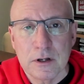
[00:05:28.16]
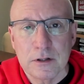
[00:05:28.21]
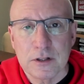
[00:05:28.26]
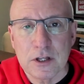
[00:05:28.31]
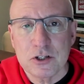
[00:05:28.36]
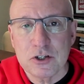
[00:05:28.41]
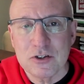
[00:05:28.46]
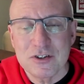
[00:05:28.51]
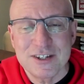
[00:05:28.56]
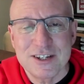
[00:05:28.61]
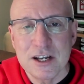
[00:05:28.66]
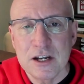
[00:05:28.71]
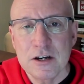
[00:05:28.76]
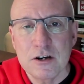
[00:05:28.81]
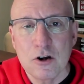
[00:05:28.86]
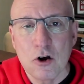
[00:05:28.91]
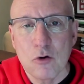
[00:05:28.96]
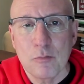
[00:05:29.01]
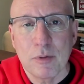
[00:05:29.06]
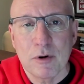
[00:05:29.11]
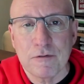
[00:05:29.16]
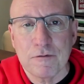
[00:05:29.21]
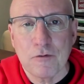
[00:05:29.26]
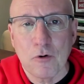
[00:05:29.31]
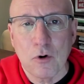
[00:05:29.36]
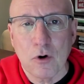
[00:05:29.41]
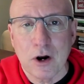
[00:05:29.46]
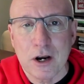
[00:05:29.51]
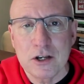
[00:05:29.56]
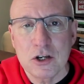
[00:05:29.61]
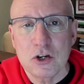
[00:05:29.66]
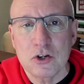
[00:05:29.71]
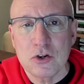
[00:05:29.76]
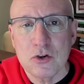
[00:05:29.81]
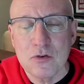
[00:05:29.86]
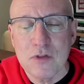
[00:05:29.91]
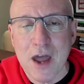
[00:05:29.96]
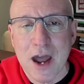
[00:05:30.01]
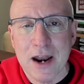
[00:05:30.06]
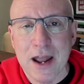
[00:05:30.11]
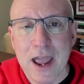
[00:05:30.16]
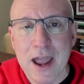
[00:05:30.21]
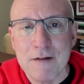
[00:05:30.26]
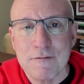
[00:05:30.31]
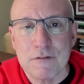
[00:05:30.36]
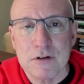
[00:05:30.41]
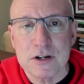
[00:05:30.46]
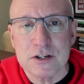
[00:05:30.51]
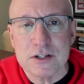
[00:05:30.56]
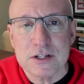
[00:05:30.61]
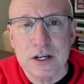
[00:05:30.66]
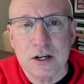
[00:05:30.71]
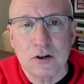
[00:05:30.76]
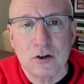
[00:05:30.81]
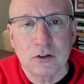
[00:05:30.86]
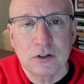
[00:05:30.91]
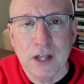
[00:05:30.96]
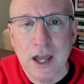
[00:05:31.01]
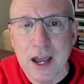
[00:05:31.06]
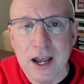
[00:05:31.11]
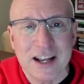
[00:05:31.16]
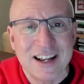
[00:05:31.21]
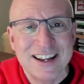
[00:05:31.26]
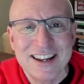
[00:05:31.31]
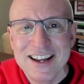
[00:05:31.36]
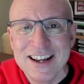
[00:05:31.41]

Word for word: that you didn't know before and you do that every single day.